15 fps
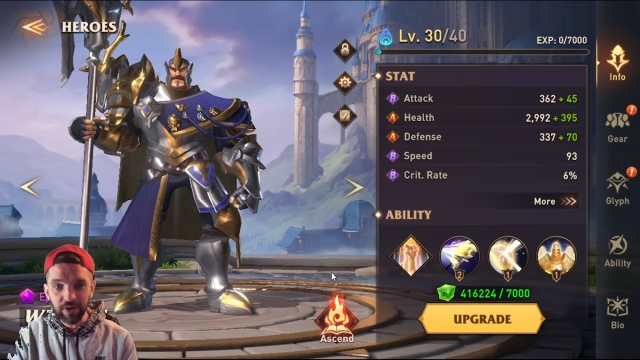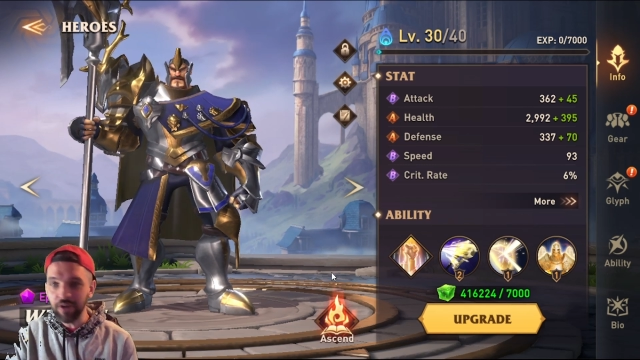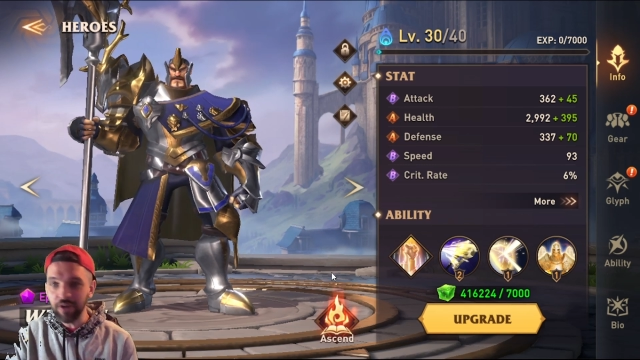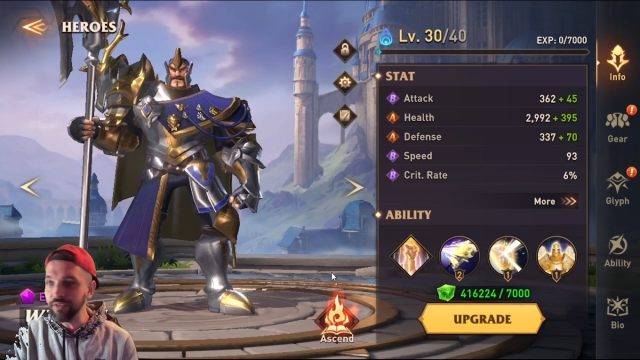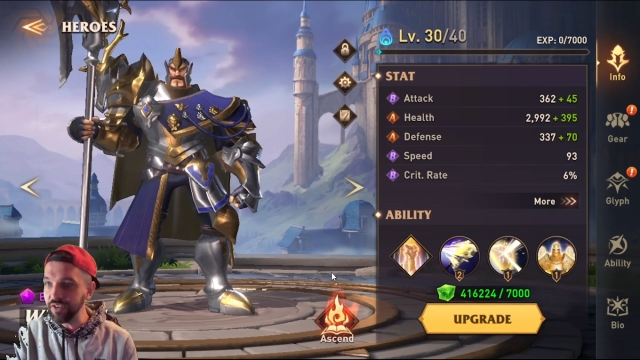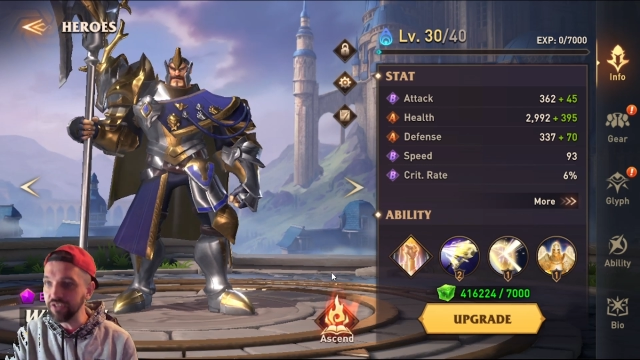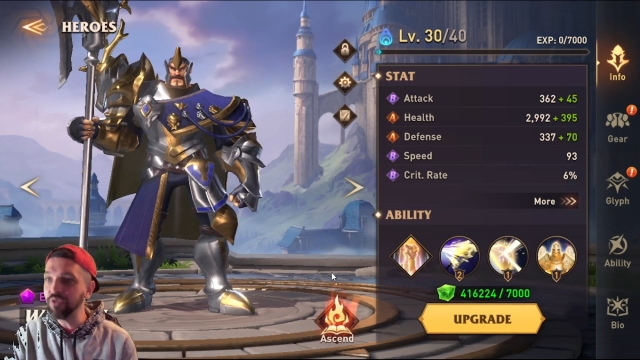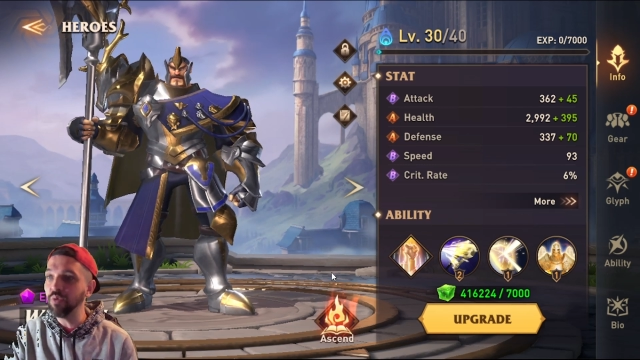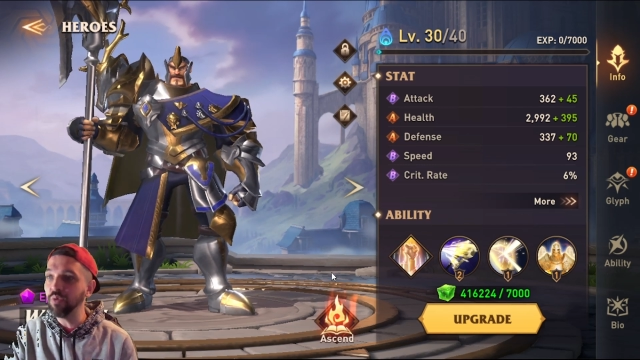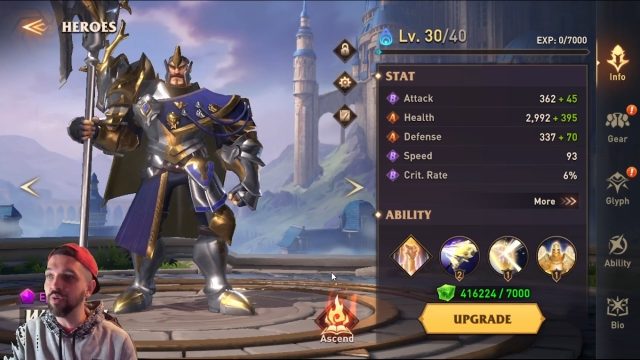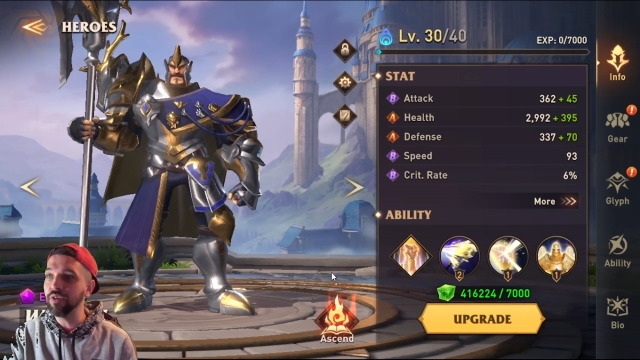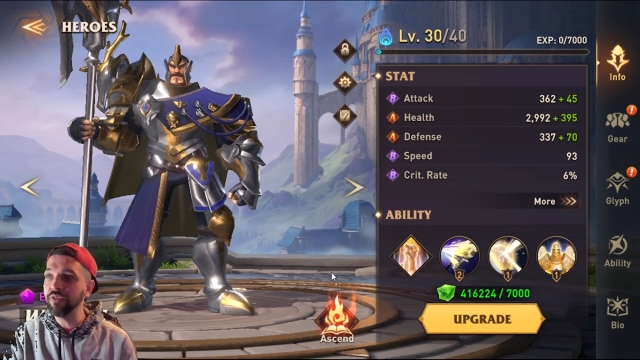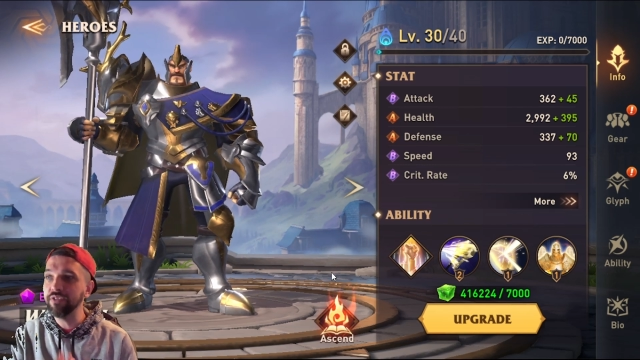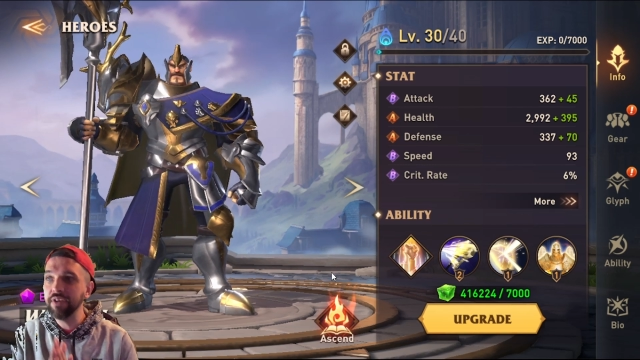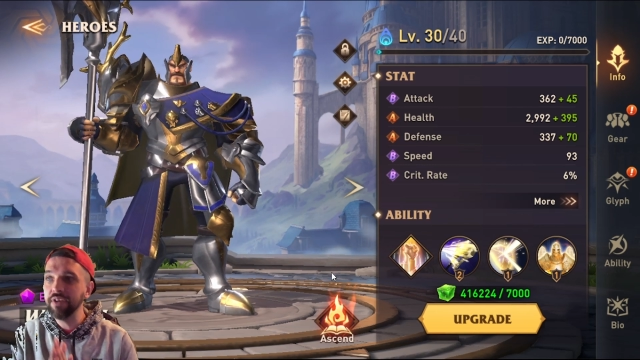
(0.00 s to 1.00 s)

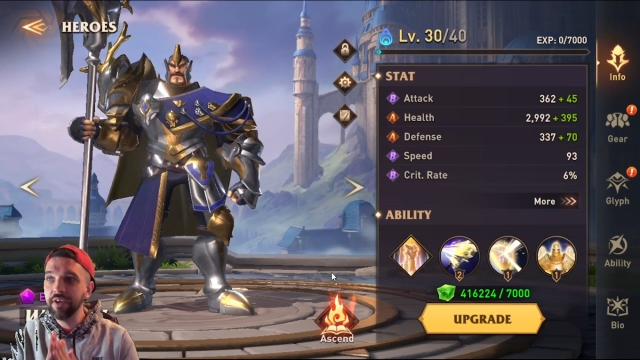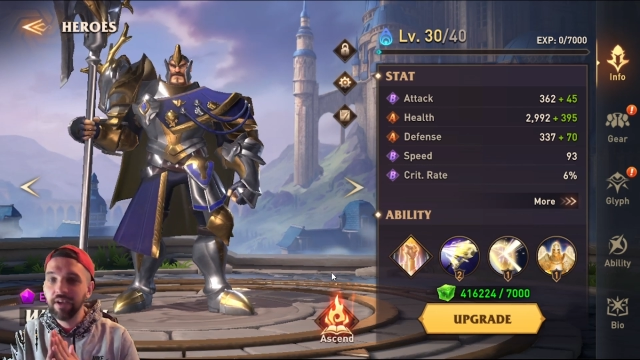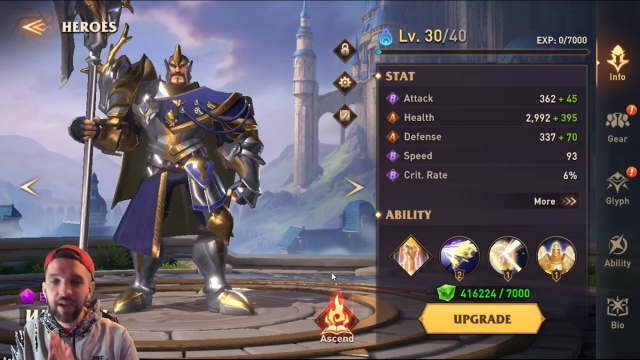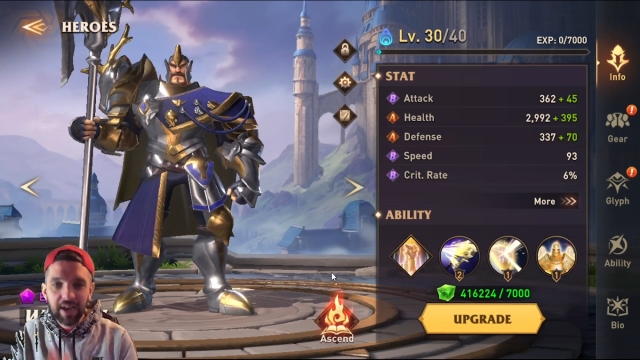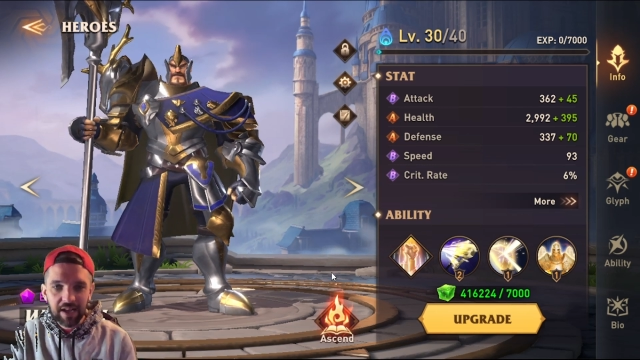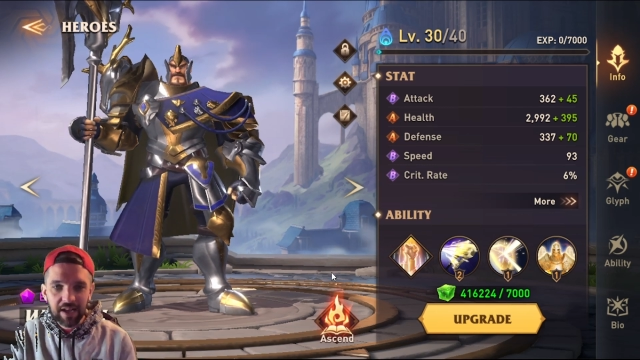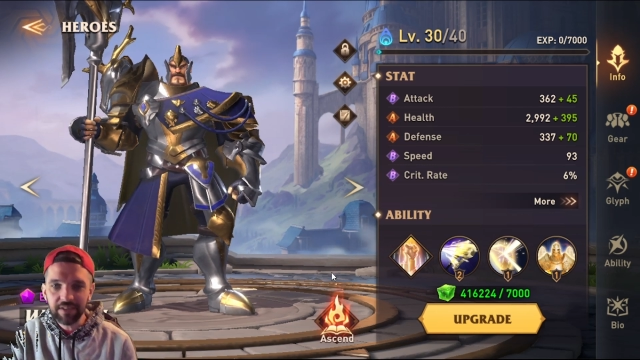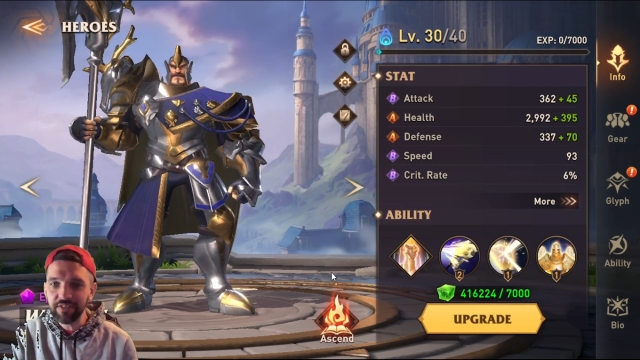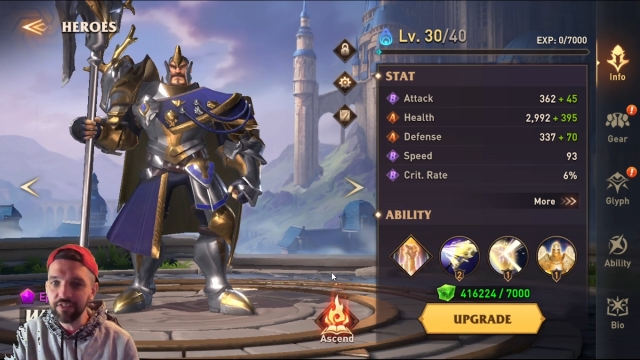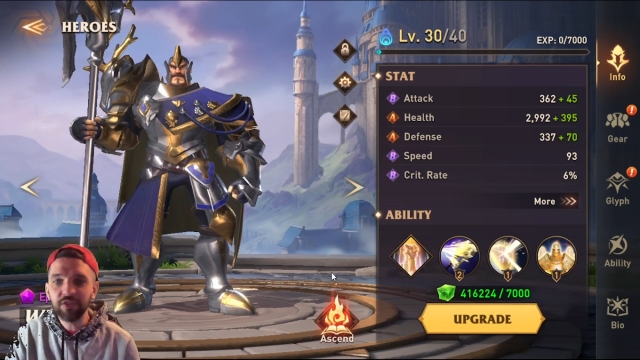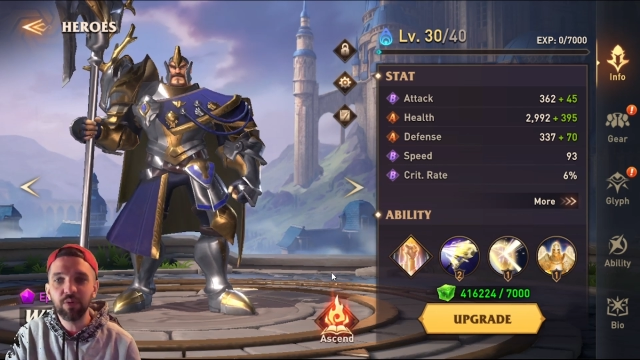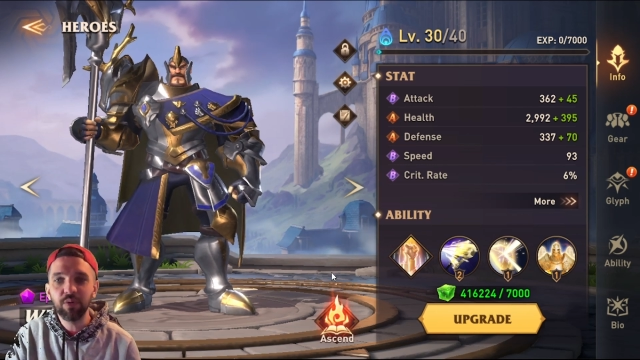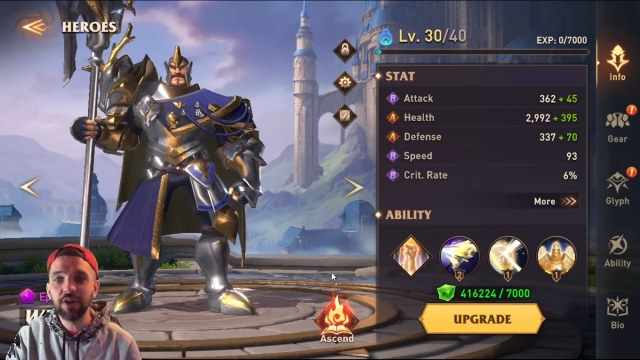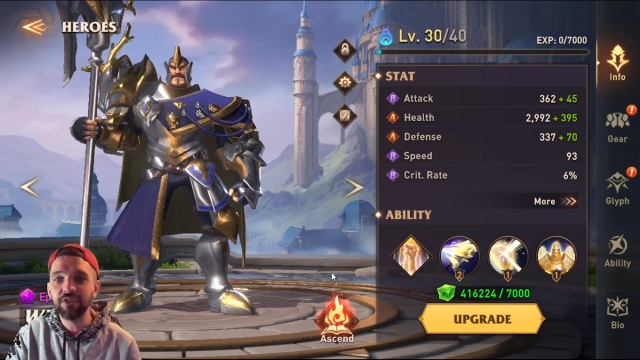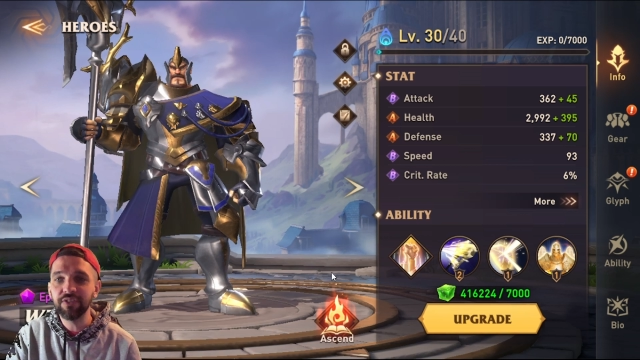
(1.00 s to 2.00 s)
Discords, ask us questions.